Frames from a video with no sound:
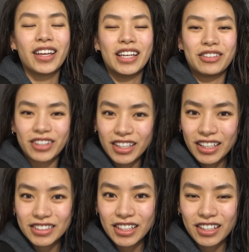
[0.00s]
We're gonna
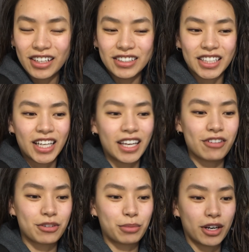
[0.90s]
get started on our day, have
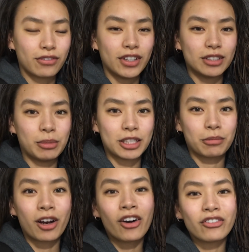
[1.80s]
some breakfast, make some
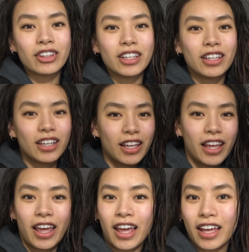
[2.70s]
coffee,
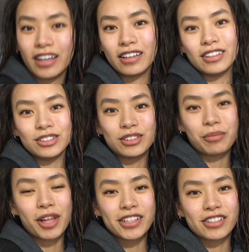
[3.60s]
and do some
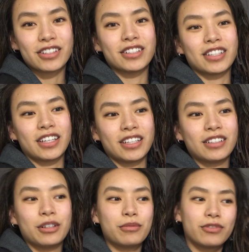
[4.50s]
lectures, and
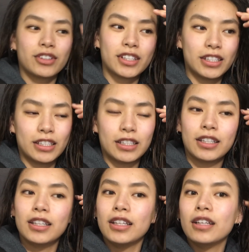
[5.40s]
hopefully
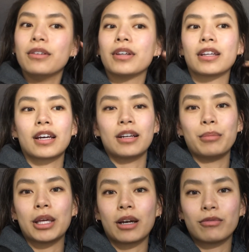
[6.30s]
we can kind of
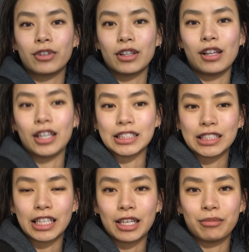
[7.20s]
make up for the lost
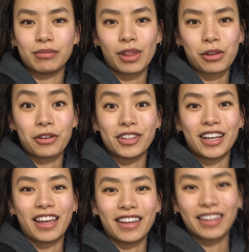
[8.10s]
time throughout the day.